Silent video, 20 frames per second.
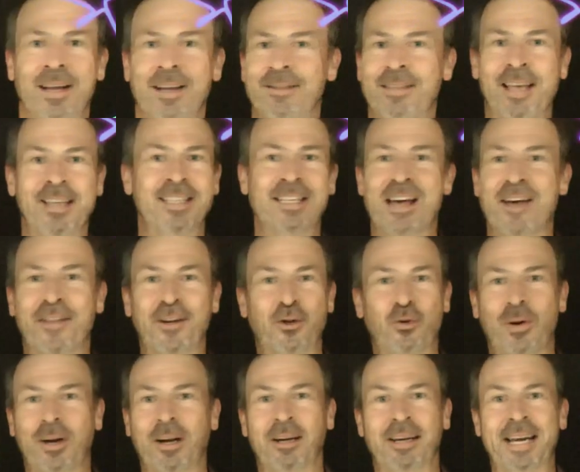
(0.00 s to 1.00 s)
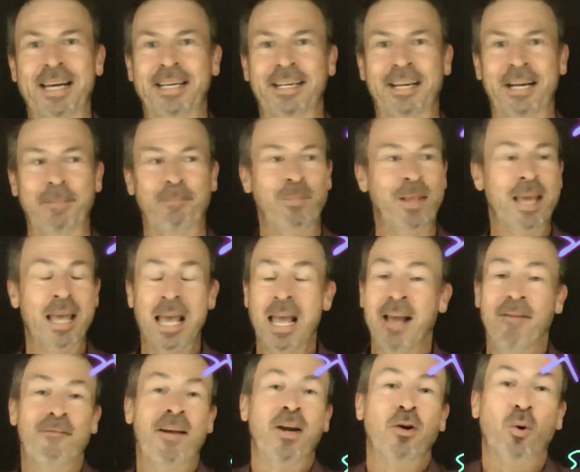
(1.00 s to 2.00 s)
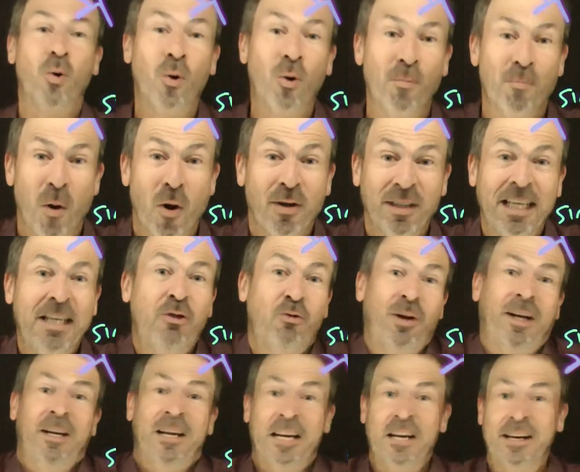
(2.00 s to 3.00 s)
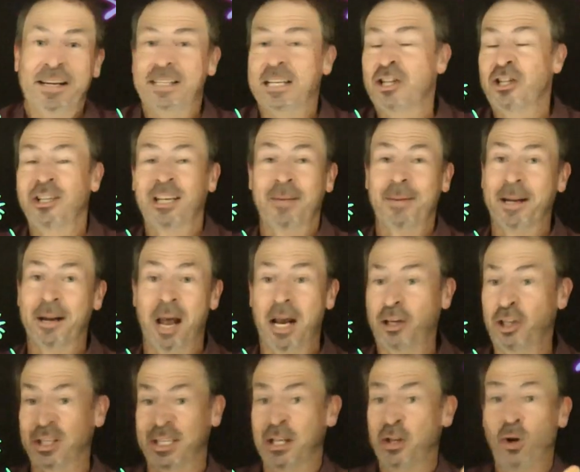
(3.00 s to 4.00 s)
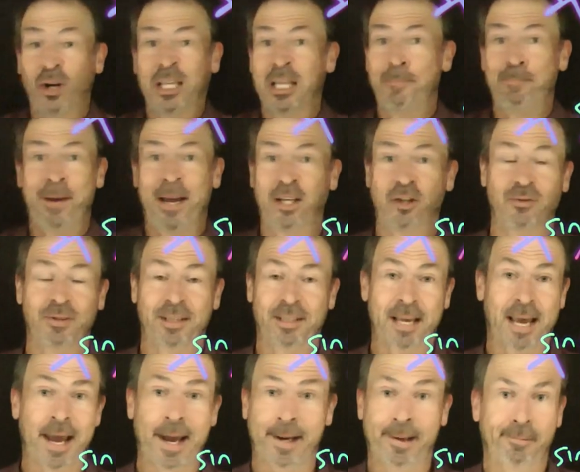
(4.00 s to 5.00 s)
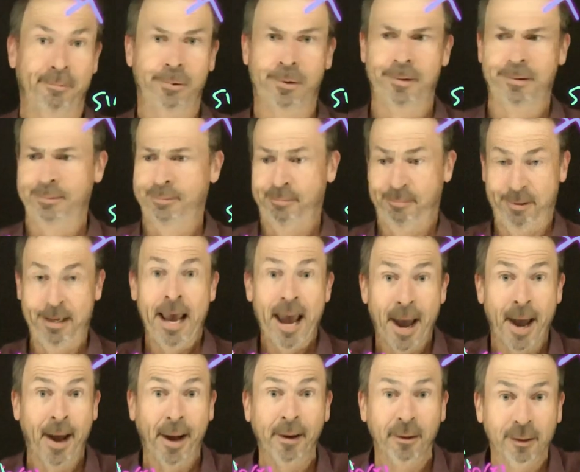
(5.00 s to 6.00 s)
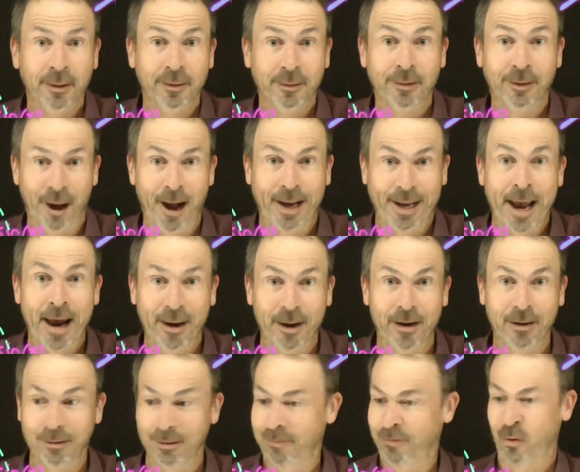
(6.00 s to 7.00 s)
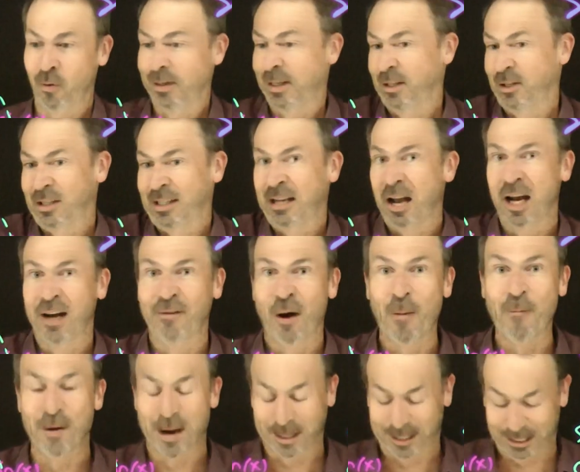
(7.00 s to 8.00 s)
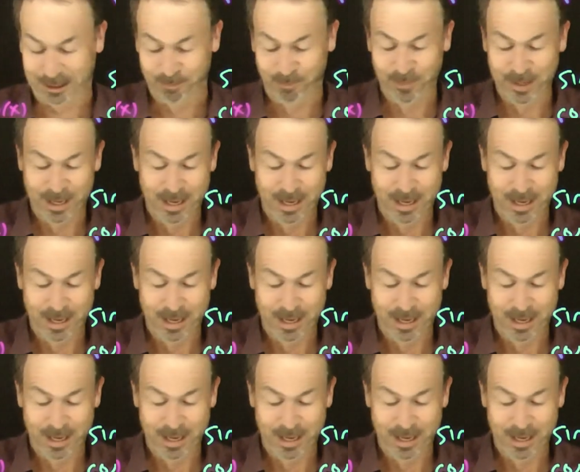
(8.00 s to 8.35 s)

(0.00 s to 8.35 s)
There's another trig identity. In fact, most of these trig identities are just gonna be like, just look at the picture and say, well, yeah, I get it. Of course, it's just kind of obvious.